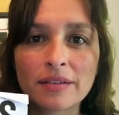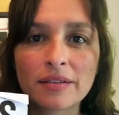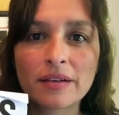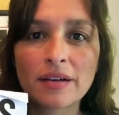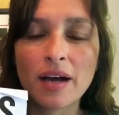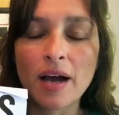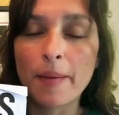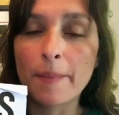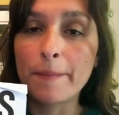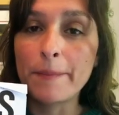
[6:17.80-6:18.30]

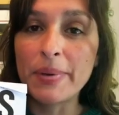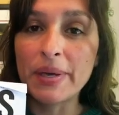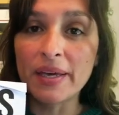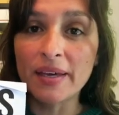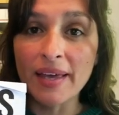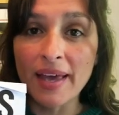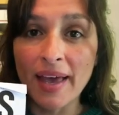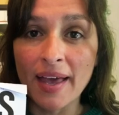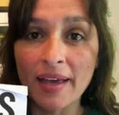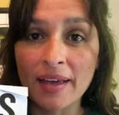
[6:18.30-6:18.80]
A
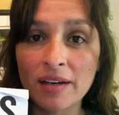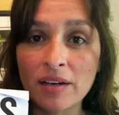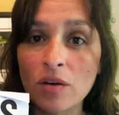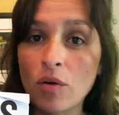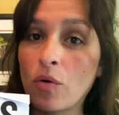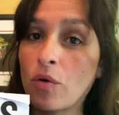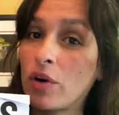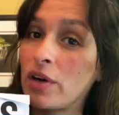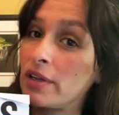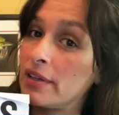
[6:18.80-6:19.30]
big N
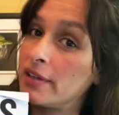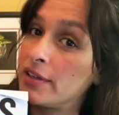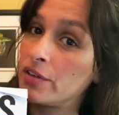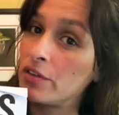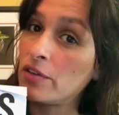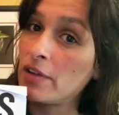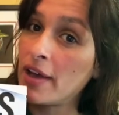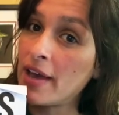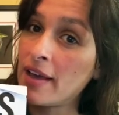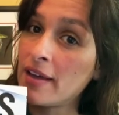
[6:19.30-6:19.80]
or a
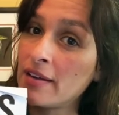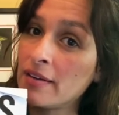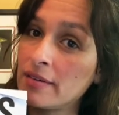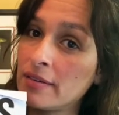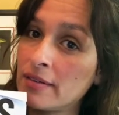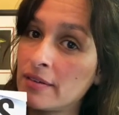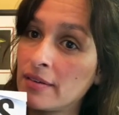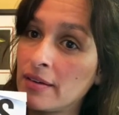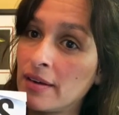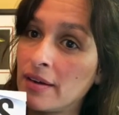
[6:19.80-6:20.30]
little n?
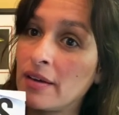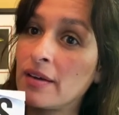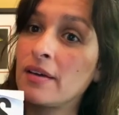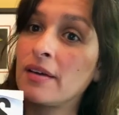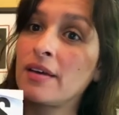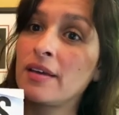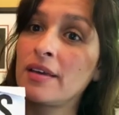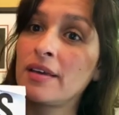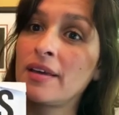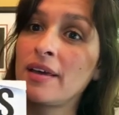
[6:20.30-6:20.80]

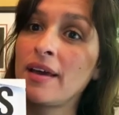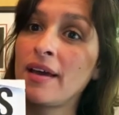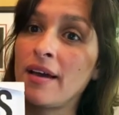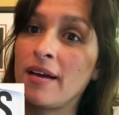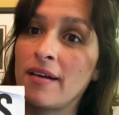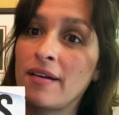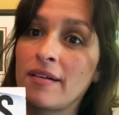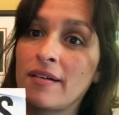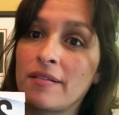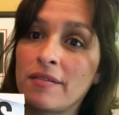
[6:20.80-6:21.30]
Yeah,
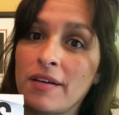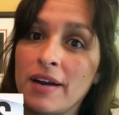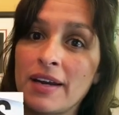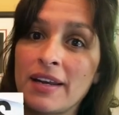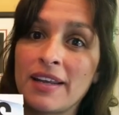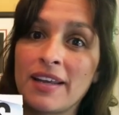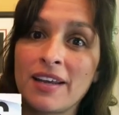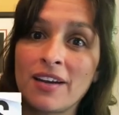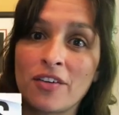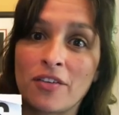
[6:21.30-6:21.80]
right
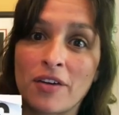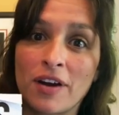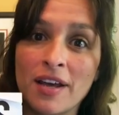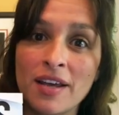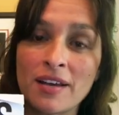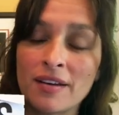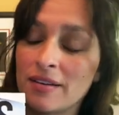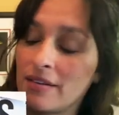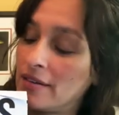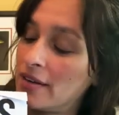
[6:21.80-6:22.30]
here,
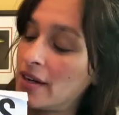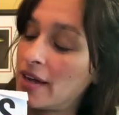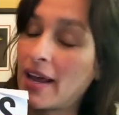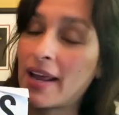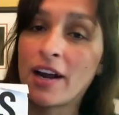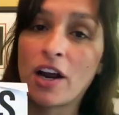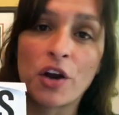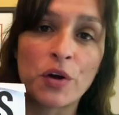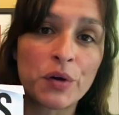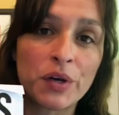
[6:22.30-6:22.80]
right? And
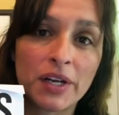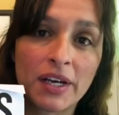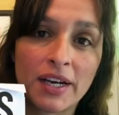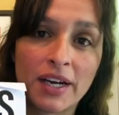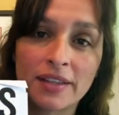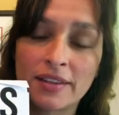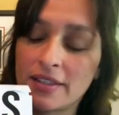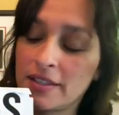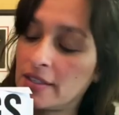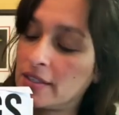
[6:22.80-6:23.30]
I already
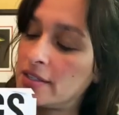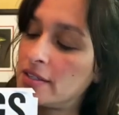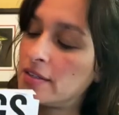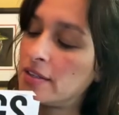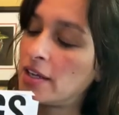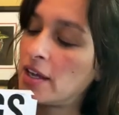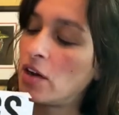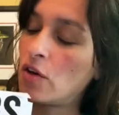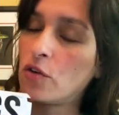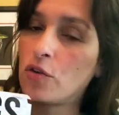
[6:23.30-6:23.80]
cut this.
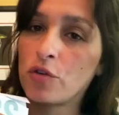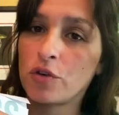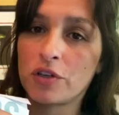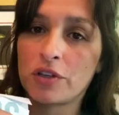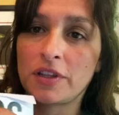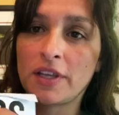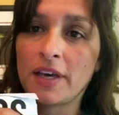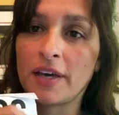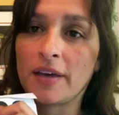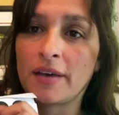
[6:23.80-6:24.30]
Ya lo
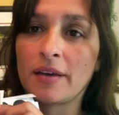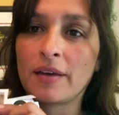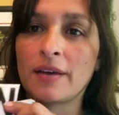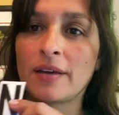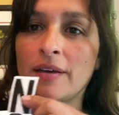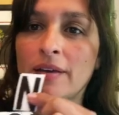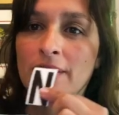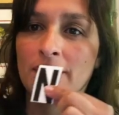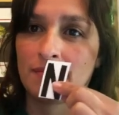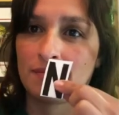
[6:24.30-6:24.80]
corté.
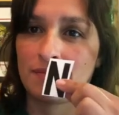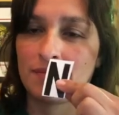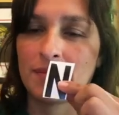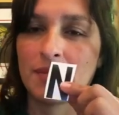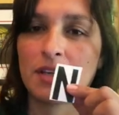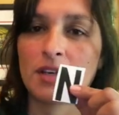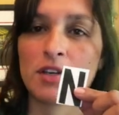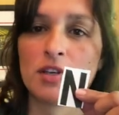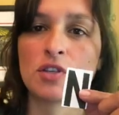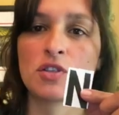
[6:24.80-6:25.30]

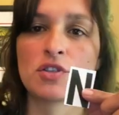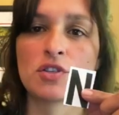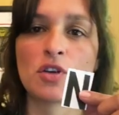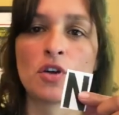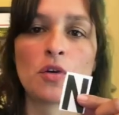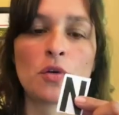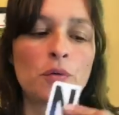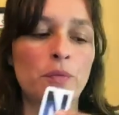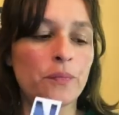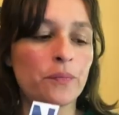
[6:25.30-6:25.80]

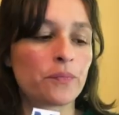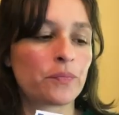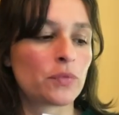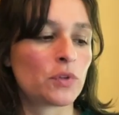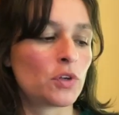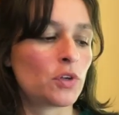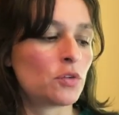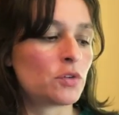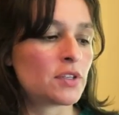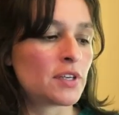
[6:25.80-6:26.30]
So
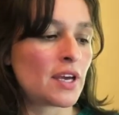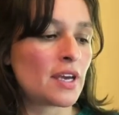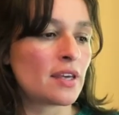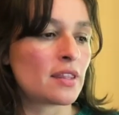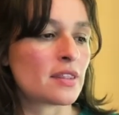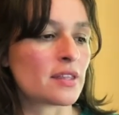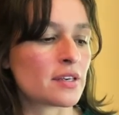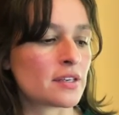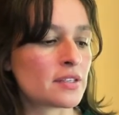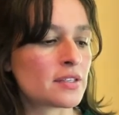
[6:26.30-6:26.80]
you take
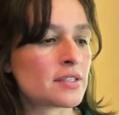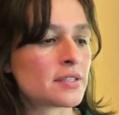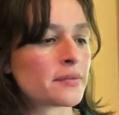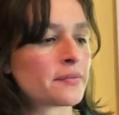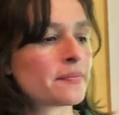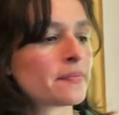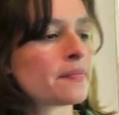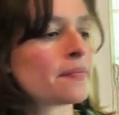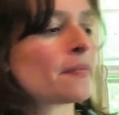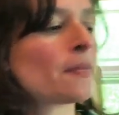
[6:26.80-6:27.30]
this
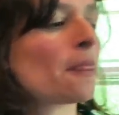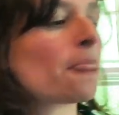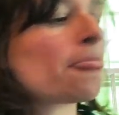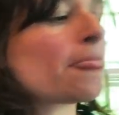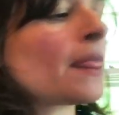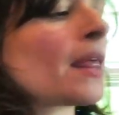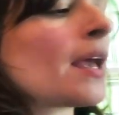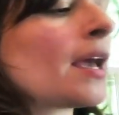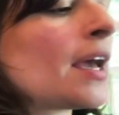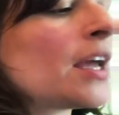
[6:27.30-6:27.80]

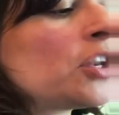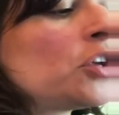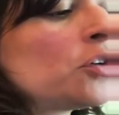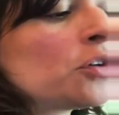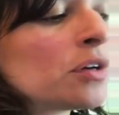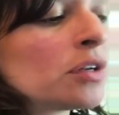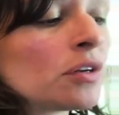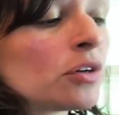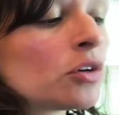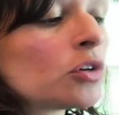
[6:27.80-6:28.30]
and you
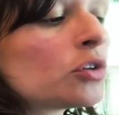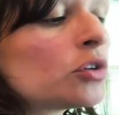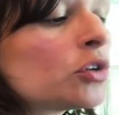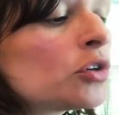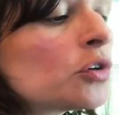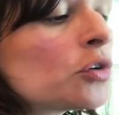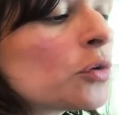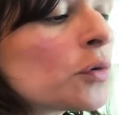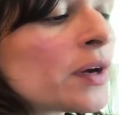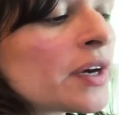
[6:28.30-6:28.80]
can
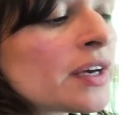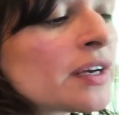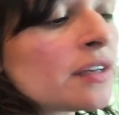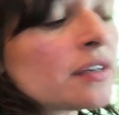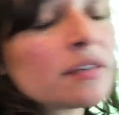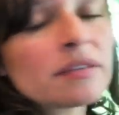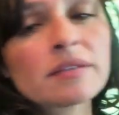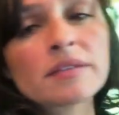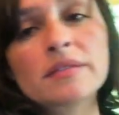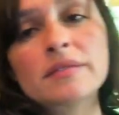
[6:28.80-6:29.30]
glue it,
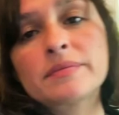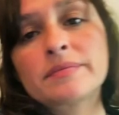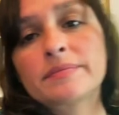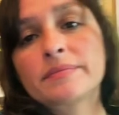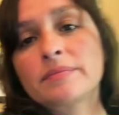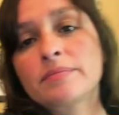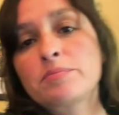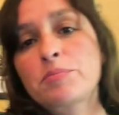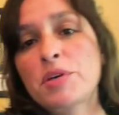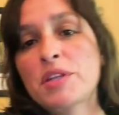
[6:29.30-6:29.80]

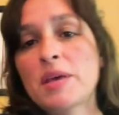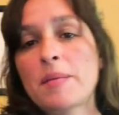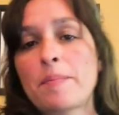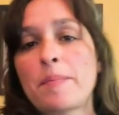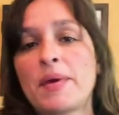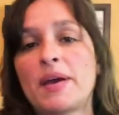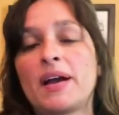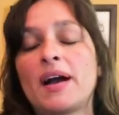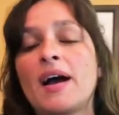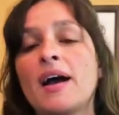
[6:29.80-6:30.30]
pueden
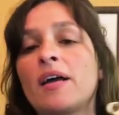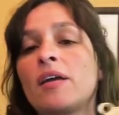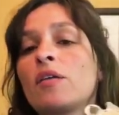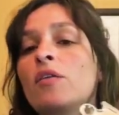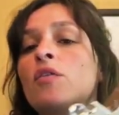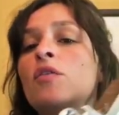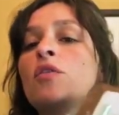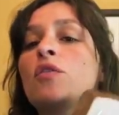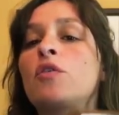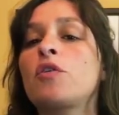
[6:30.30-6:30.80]

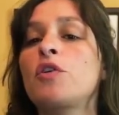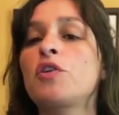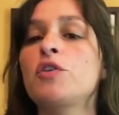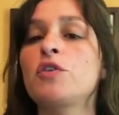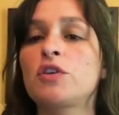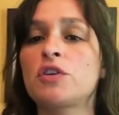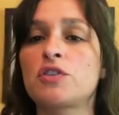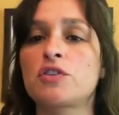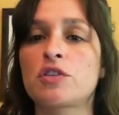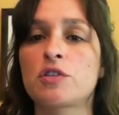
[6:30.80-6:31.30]
pegarlo, or you
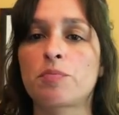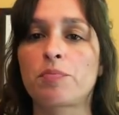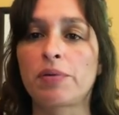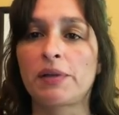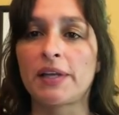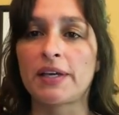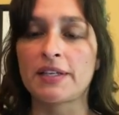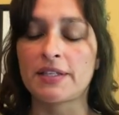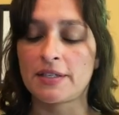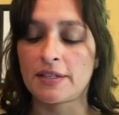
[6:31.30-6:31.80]
can just
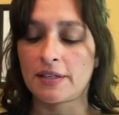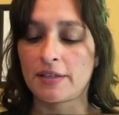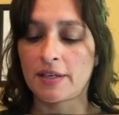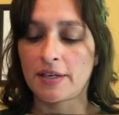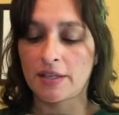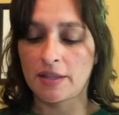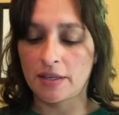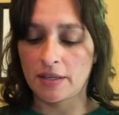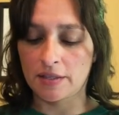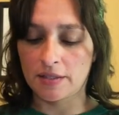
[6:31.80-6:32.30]
place it
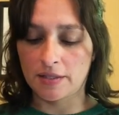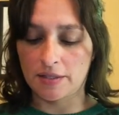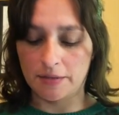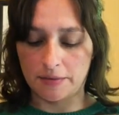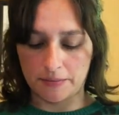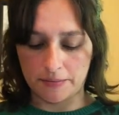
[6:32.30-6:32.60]
like this.